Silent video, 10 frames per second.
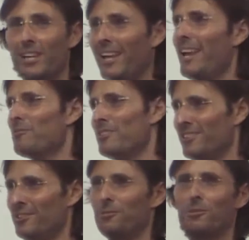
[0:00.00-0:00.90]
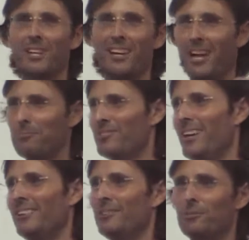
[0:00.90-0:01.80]
get angry, you will get
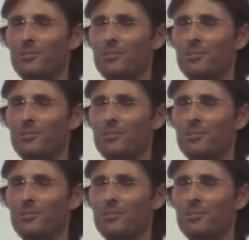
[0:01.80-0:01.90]
upset,